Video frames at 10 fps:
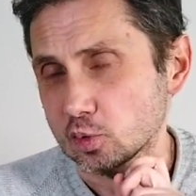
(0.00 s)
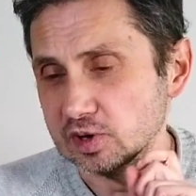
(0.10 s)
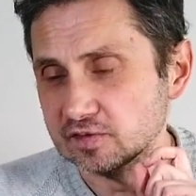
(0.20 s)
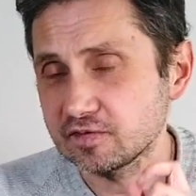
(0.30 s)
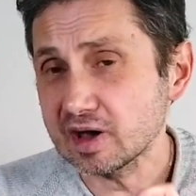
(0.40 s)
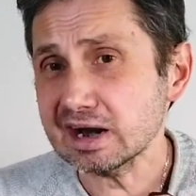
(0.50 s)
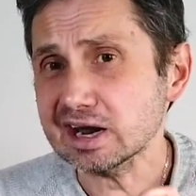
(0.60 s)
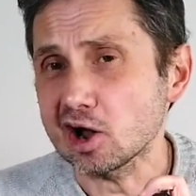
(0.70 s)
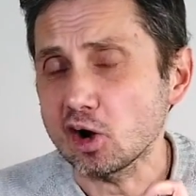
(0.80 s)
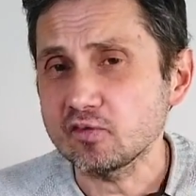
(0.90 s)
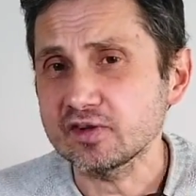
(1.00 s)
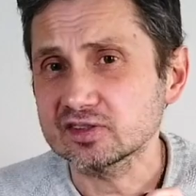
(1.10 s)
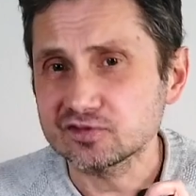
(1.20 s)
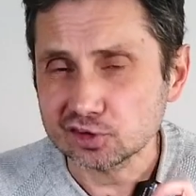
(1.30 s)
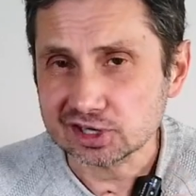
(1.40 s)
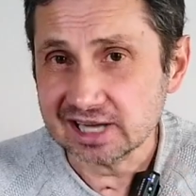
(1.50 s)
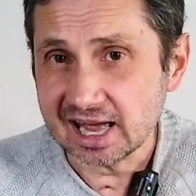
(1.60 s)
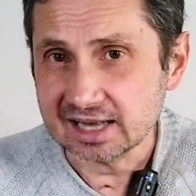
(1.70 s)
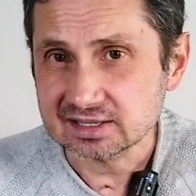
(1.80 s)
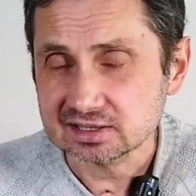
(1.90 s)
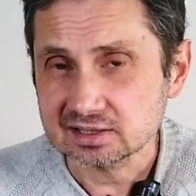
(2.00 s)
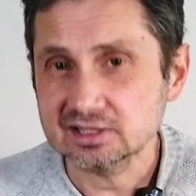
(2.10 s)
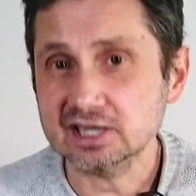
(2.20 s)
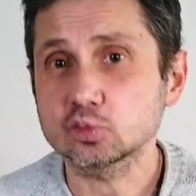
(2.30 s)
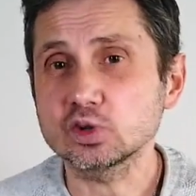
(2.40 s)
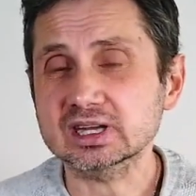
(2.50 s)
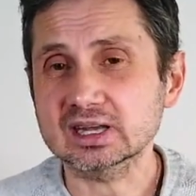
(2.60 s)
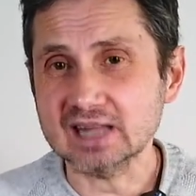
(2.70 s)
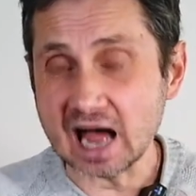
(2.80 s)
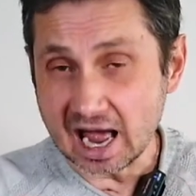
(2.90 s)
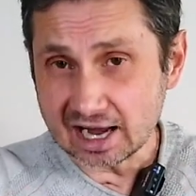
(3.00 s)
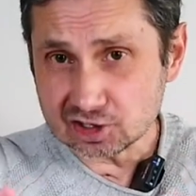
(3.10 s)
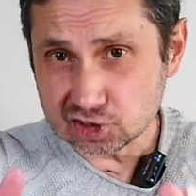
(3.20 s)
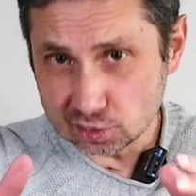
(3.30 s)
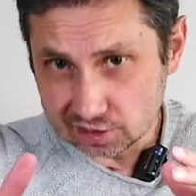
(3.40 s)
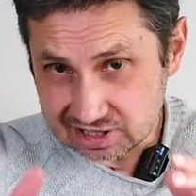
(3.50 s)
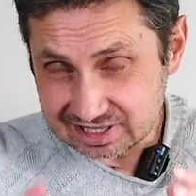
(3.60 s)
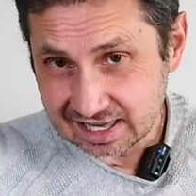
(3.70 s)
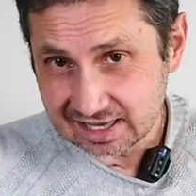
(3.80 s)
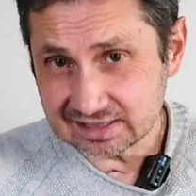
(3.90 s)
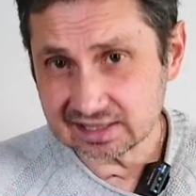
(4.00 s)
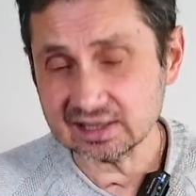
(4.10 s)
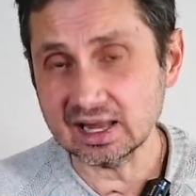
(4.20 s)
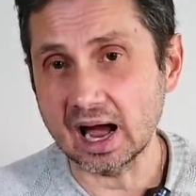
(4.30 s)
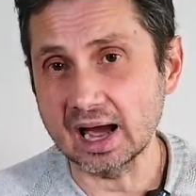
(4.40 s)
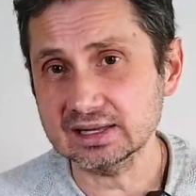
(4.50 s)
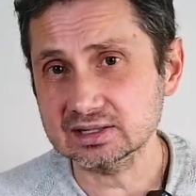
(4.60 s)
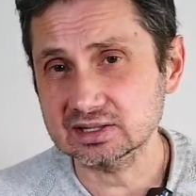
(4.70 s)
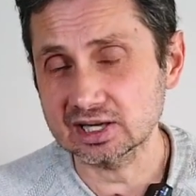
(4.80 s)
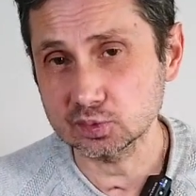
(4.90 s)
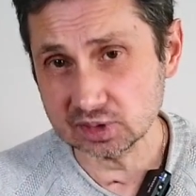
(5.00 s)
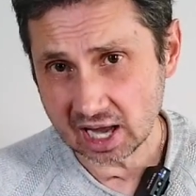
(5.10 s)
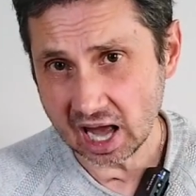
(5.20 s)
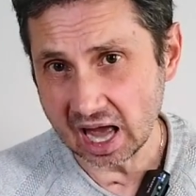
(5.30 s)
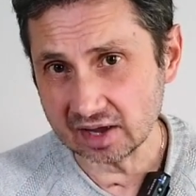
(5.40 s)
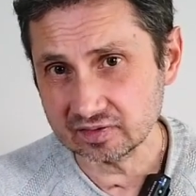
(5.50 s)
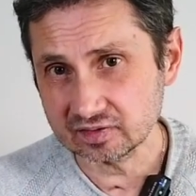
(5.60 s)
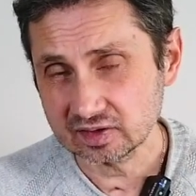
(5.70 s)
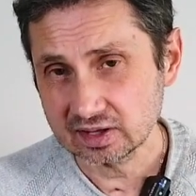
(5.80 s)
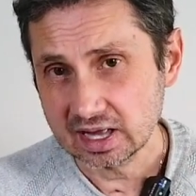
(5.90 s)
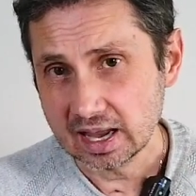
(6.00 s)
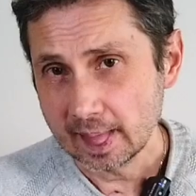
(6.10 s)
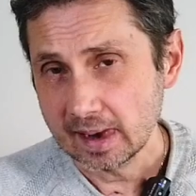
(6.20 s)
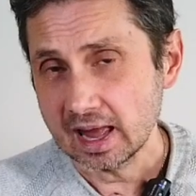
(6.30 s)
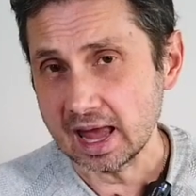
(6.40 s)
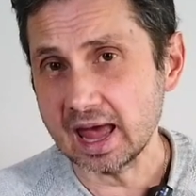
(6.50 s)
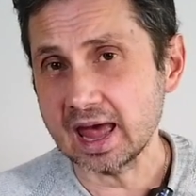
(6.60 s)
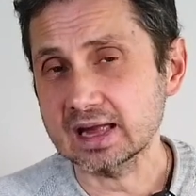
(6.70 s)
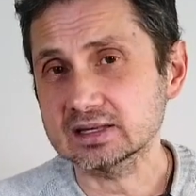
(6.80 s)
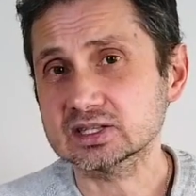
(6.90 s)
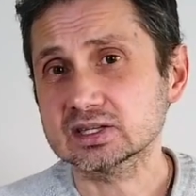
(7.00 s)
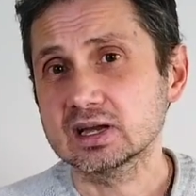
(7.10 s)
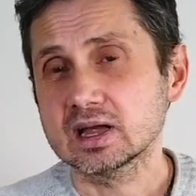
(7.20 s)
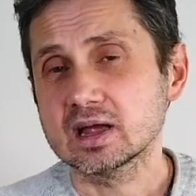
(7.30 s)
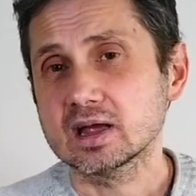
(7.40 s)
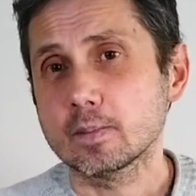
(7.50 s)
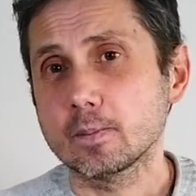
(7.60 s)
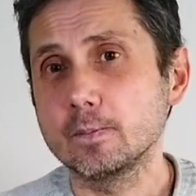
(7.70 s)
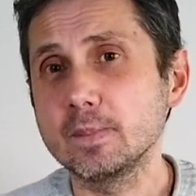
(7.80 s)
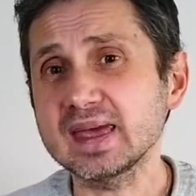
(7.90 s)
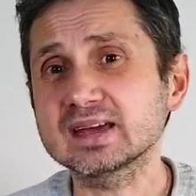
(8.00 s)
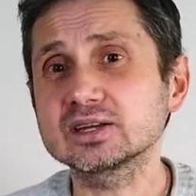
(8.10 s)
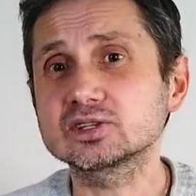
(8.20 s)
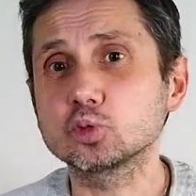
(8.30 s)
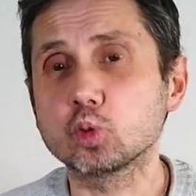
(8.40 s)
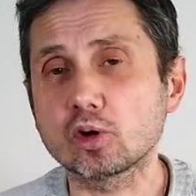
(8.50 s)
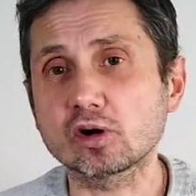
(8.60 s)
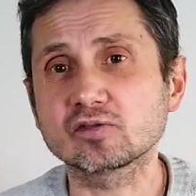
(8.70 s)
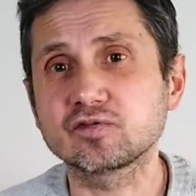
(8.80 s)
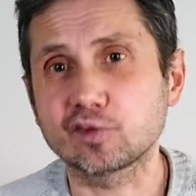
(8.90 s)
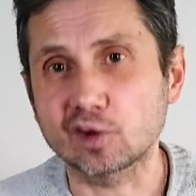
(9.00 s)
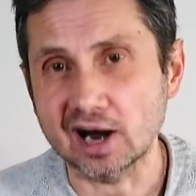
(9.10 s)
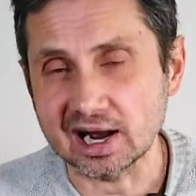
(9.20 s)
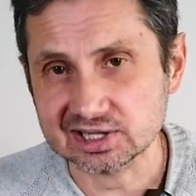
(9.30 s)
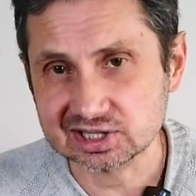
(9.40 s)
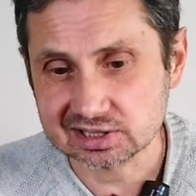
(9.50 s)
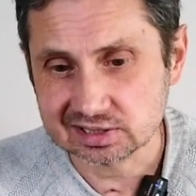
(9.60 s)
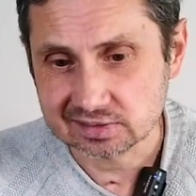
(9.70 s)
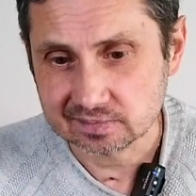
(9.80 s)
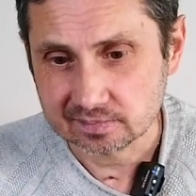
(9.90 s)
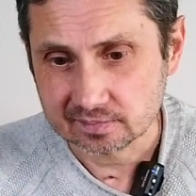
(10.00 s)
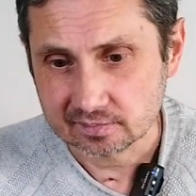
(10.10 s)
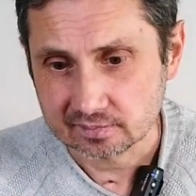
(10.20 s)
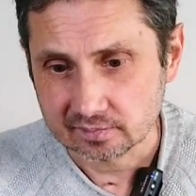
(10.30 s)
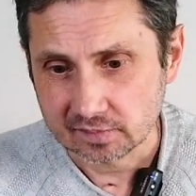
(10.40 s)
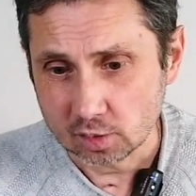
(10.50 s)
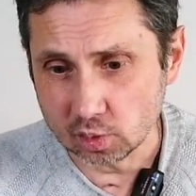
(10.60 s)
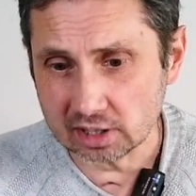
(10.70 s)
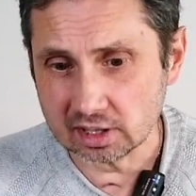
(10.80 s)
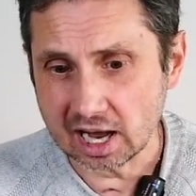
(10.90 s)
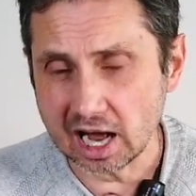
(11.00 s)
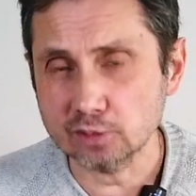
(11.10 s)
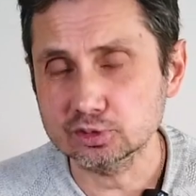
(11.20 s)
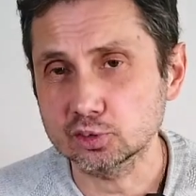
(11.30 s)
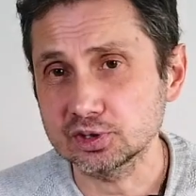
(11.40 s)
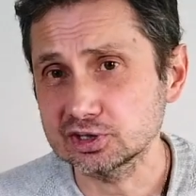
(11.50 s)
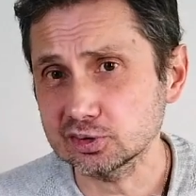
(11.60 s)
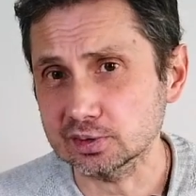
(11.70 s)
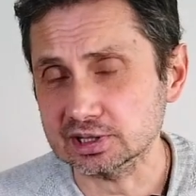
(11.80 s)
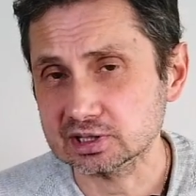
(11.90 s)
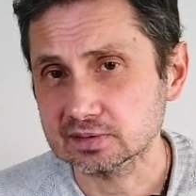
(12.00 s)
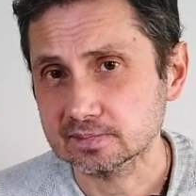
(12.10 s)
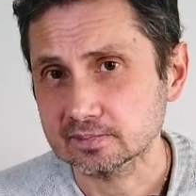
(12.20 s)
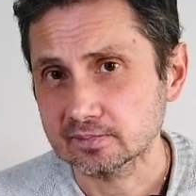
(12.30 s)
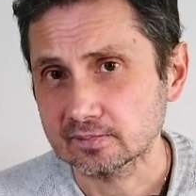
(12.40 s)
We very often forget that we can actually take the light that we have and make it work for us. Well, how do we do it?